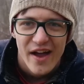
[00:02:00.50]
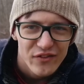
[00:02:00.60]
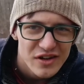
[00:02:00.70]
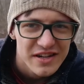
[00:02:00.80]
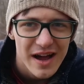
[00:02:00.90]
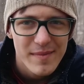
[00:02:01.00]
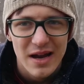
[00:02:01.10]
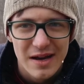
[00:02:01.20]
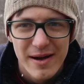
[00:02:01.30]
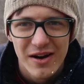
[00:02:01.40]
Every time I
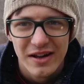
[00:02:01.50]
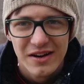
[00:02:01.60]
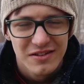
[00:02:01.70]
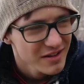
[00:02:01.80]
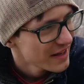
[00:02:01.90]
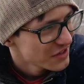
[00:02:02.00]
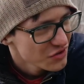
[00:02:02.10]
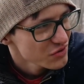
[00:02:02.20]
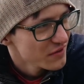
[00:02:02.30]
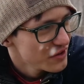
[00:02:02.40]
come out here to like
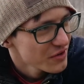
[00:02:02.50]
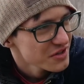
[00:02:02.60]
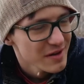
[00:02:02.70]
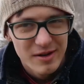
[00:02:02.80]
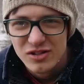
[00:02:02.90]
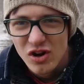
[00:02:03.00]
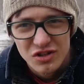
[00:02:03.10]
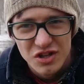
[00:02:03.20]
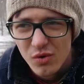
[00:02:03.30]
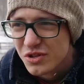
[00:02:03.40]
do a review or something,
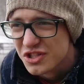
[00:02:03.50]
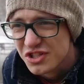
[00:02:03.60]
it's always